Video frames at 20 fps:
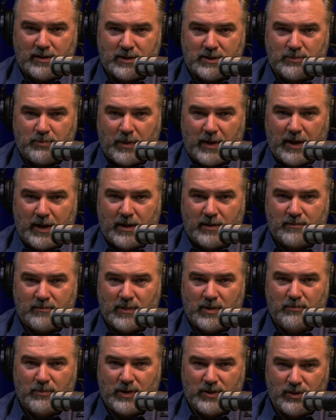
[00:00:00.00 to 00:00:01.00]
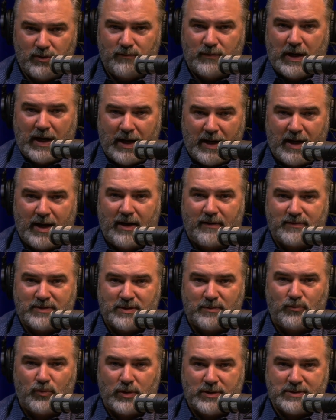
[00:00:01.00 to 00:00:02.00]
this plan, but you've got to have
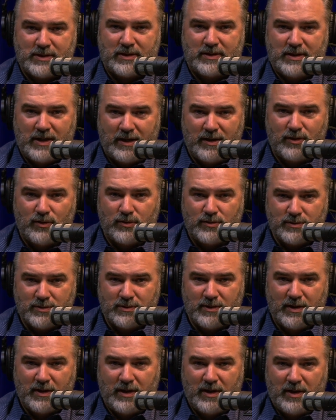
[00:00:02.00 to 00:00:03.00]
some risk takers,